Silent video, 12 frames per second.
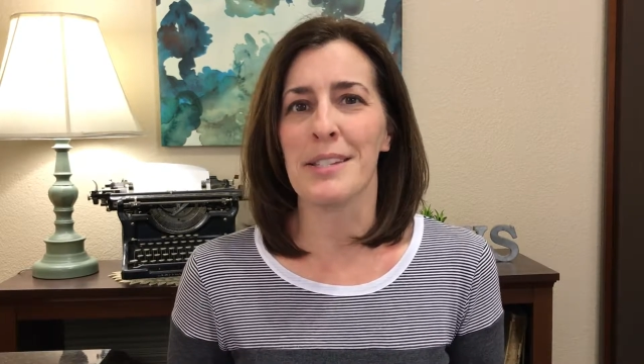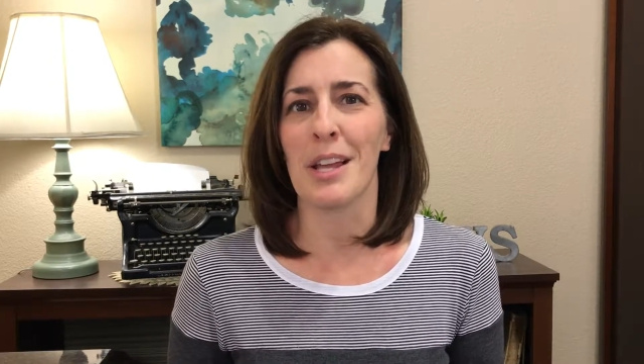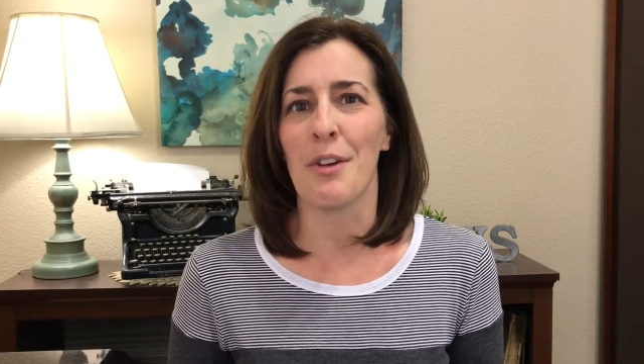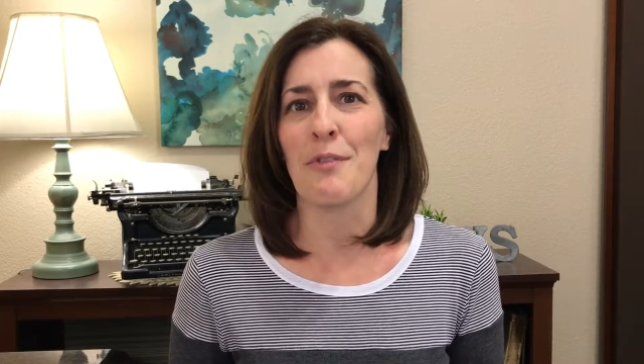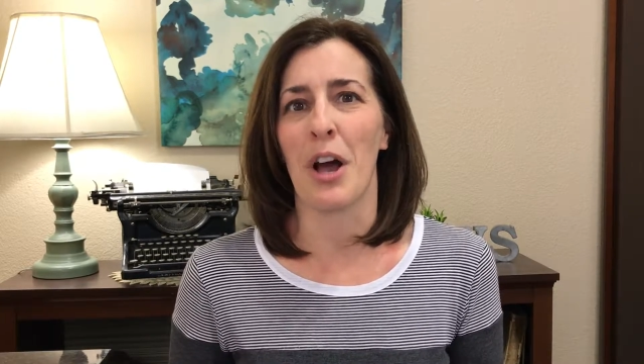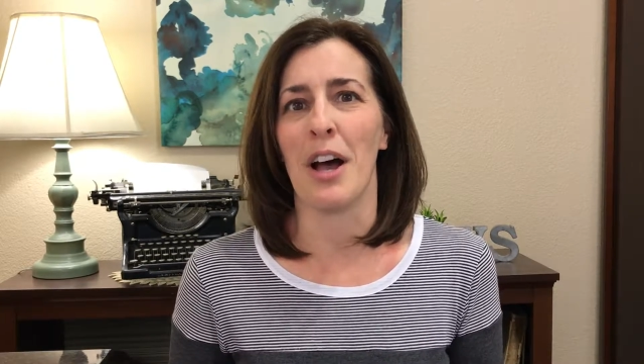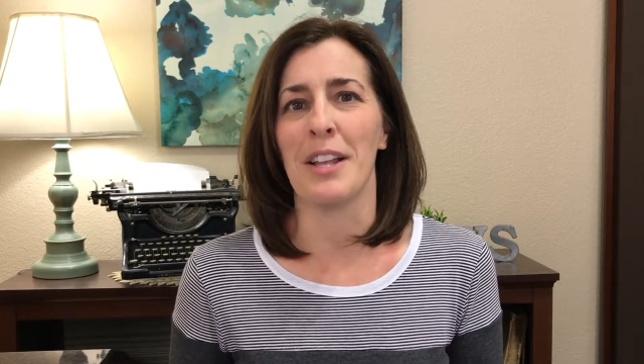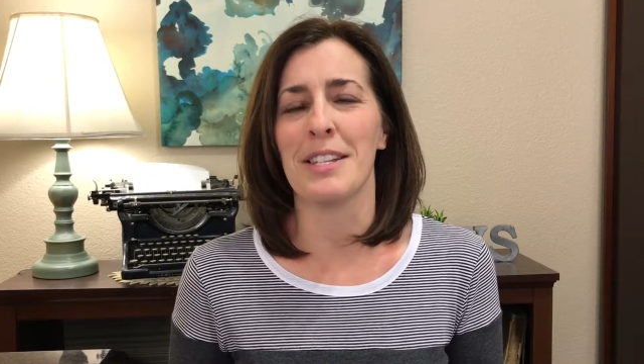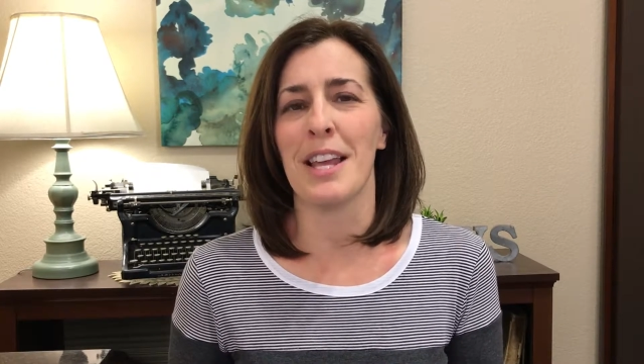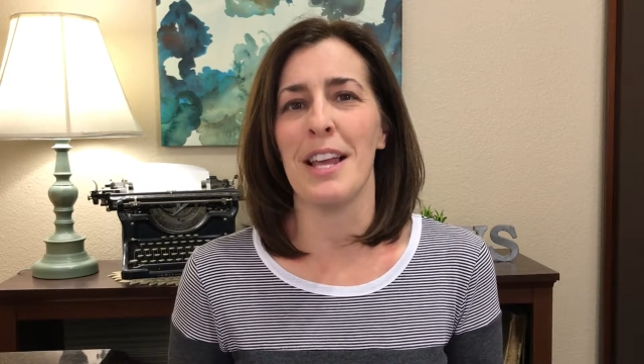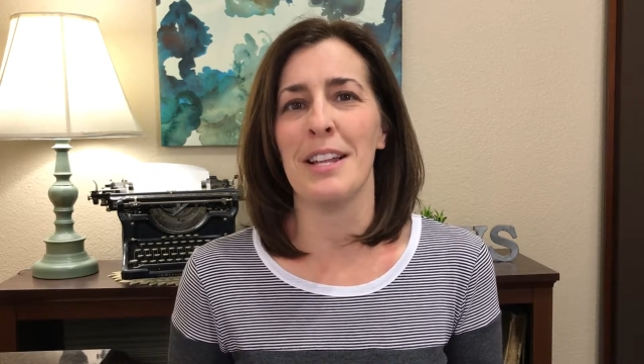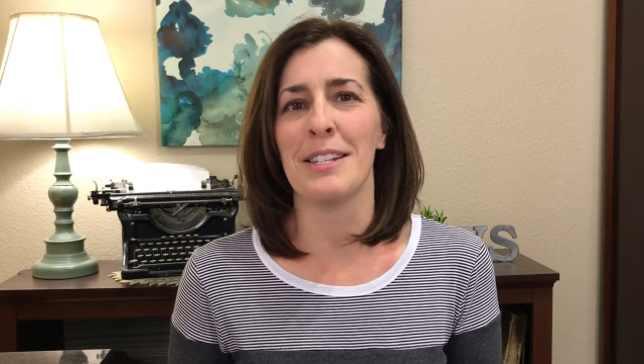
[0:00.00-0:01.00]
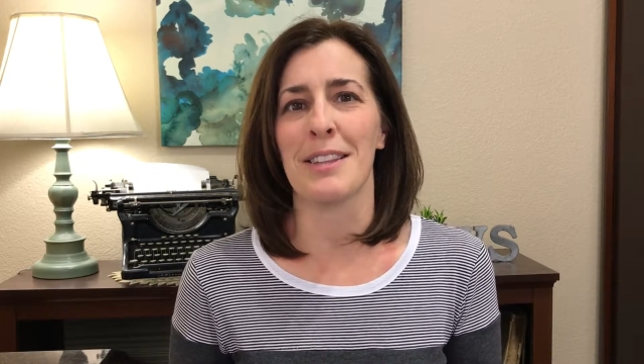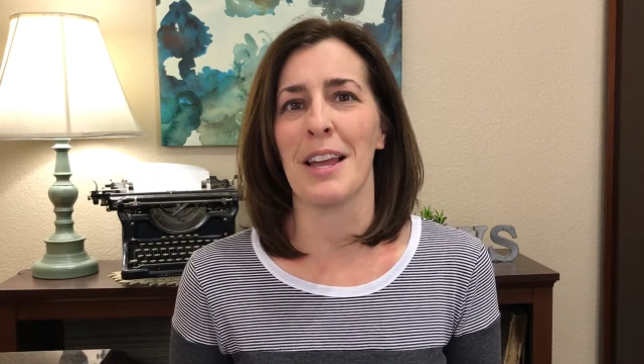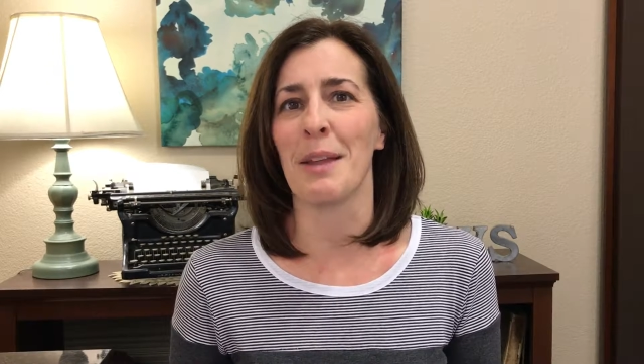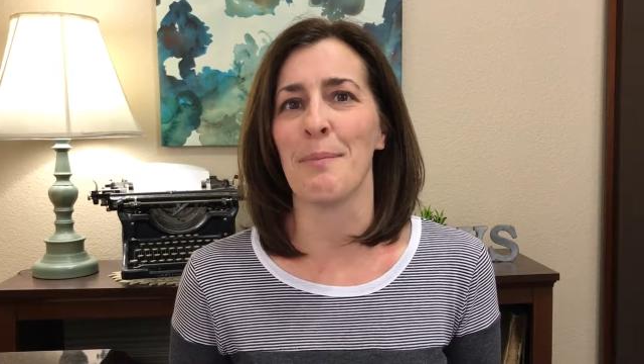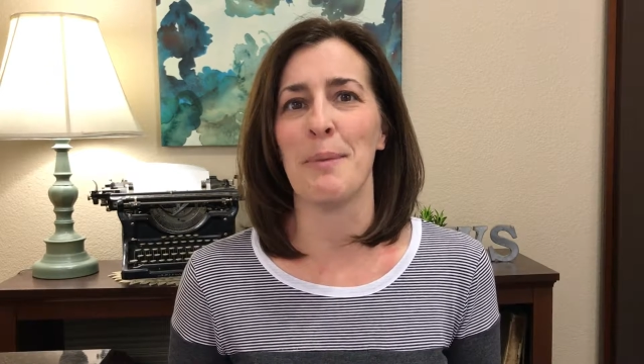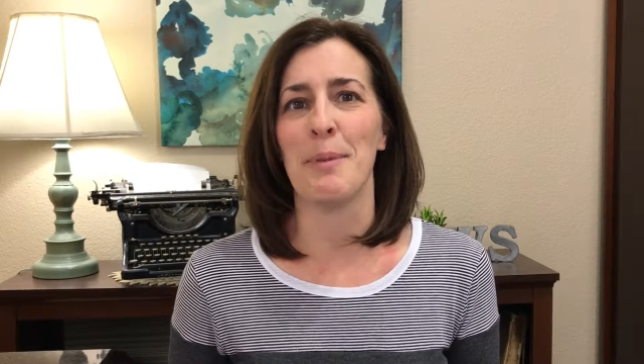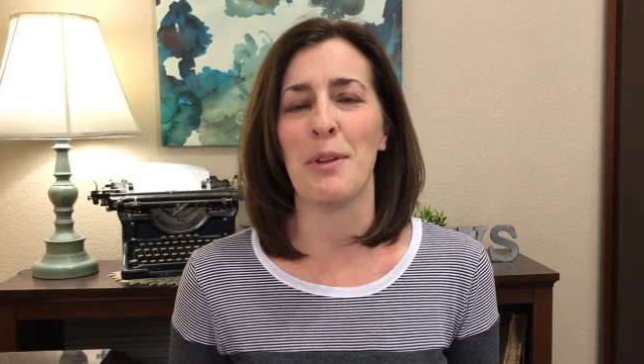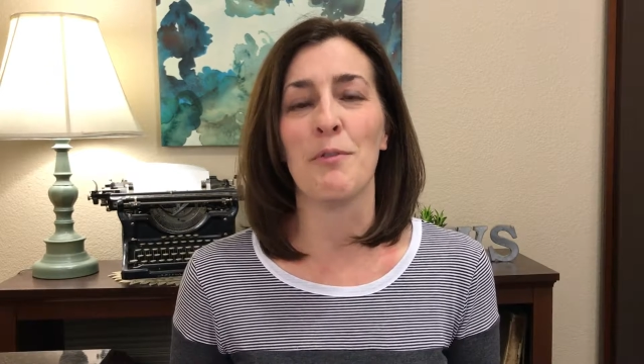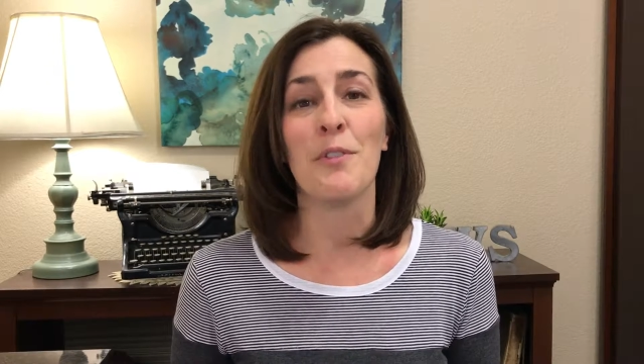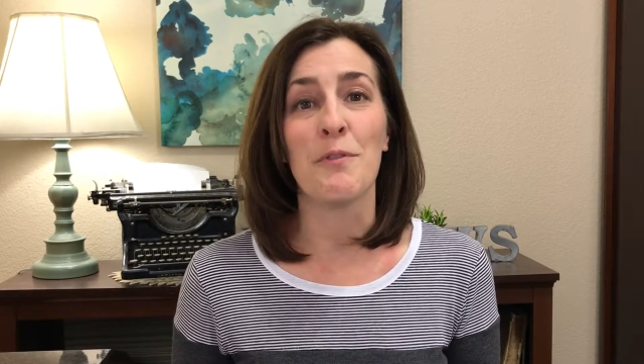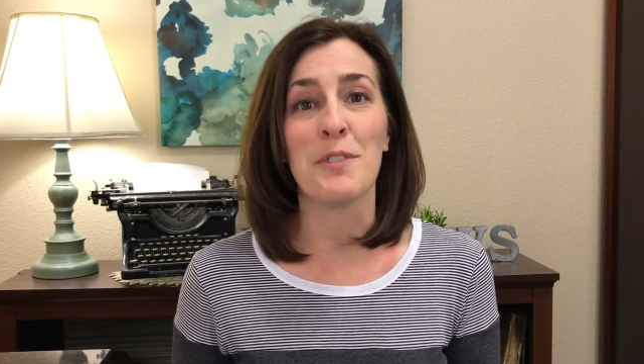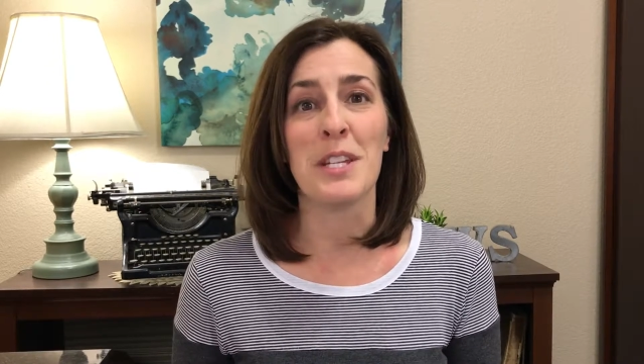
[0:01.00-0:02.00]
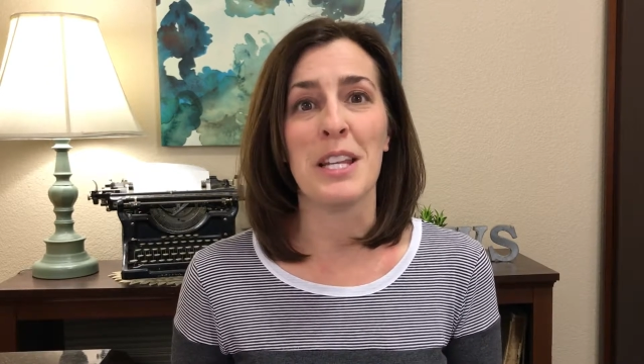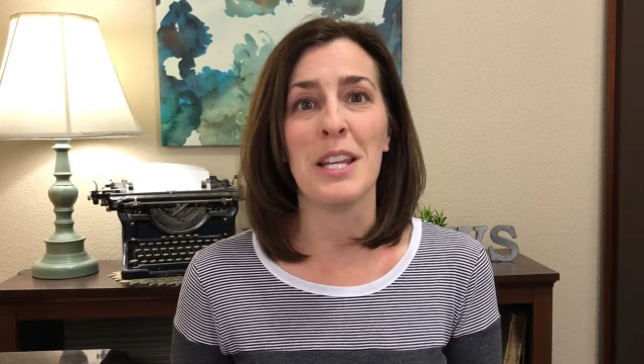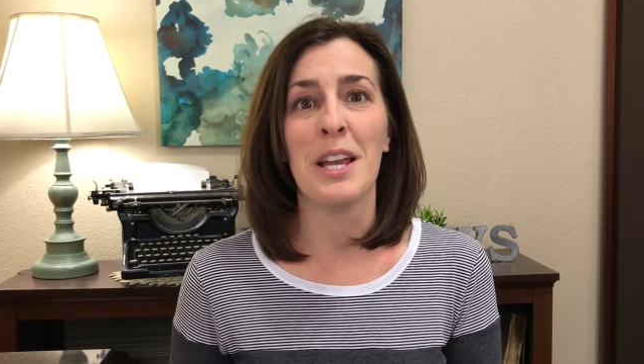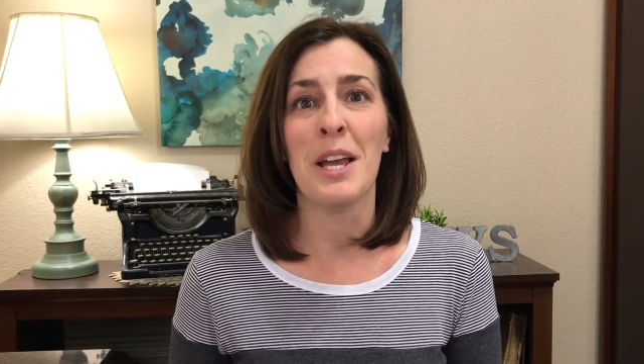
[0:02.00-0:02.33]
of content, like maybe 50